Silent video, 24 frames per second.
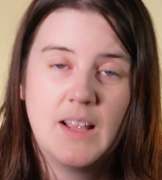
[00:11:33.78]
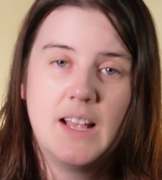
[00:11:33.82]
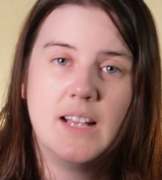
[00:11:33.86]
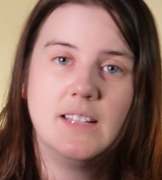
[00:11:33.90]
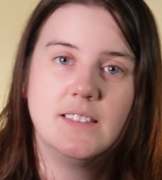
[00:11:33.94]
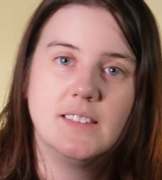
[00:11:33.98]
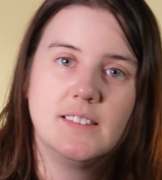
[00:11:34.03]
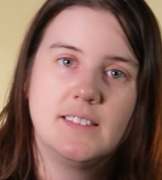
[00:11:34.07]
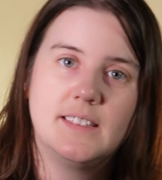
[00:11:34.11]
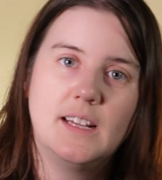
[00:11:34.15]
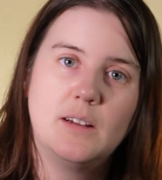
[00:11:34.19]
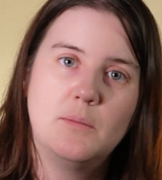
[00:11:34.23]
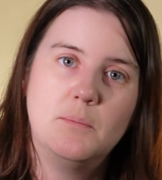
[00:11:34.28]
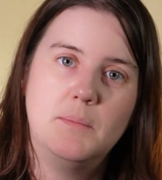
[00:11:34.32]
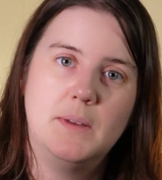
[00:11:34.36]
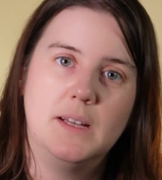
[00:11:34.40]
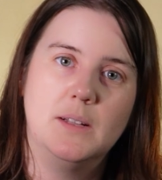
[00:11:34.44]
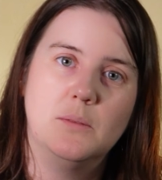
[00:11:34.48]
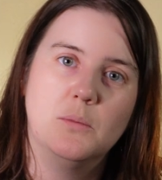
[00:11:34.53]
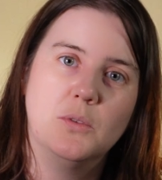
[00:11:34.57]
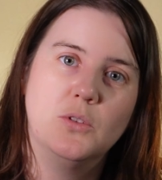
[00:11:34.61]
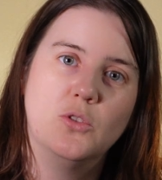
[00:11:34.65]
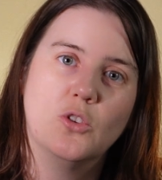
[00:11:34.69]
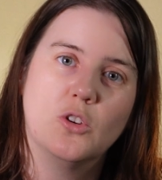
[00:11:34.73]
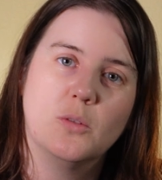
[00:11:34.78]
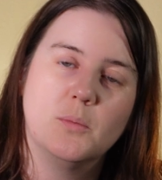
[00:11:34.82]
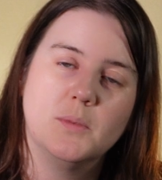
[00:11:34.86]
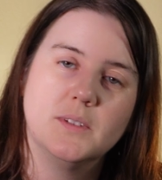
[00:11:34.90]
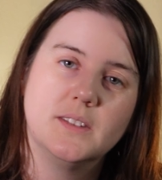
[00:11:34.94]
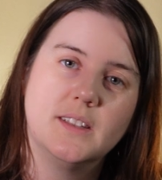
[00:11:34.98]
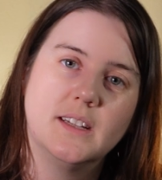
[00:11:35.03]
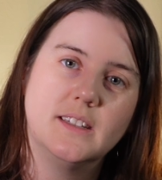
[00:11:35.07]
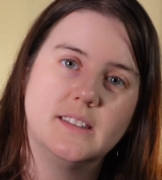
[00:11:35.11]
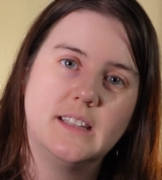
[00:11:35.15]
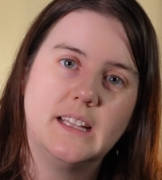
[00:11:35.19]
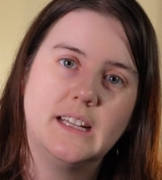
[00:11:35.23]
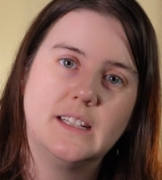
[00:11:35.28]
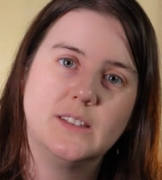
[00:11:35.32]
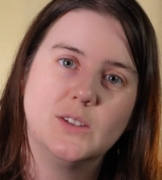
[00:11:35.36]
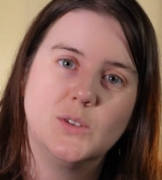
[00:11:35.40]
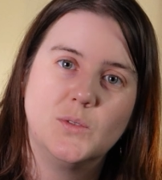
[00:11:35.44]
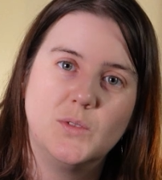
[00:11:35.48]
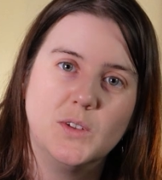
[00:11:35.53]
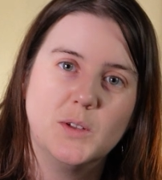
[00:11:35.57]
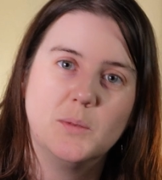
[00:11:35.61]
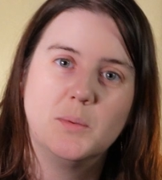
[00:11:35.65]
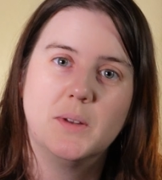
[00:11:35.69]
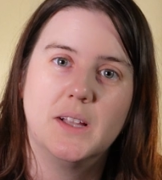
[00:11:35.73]
Is this how men with normal sized hands
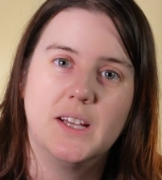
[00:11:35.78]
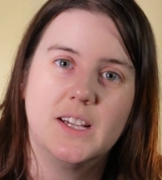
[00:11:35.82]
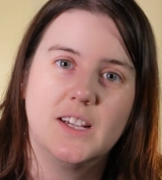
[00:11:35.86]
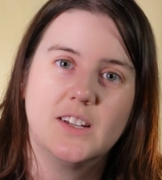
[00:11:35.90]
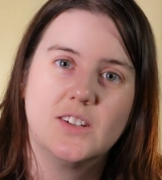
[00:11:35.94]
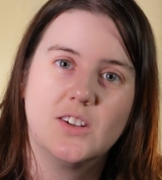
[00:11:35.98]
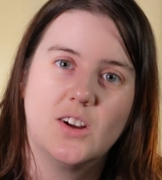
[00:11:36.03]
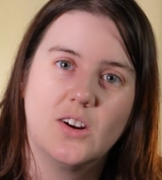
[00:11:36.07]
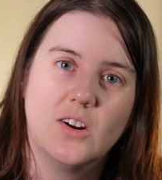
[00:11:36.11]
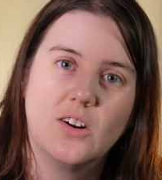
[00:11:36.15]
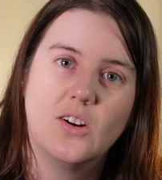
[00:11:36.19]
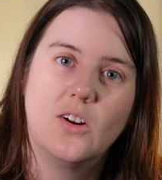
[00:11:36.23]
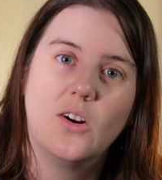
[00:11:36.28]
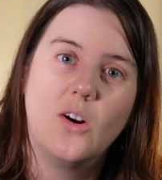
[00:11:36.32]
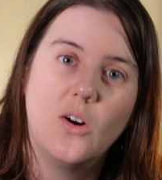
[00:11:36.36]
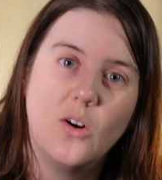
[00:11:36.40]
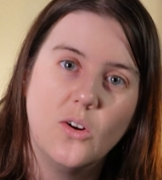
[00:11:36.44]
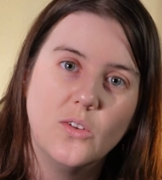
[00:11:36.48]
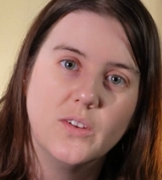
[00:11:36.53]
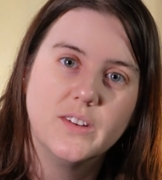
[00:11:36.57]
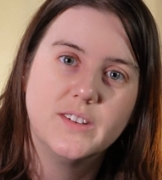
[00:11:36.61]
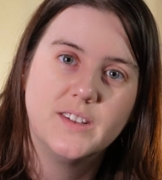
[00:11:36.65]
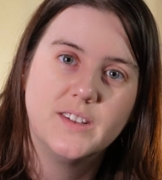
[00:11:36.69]
feel playing guitar all the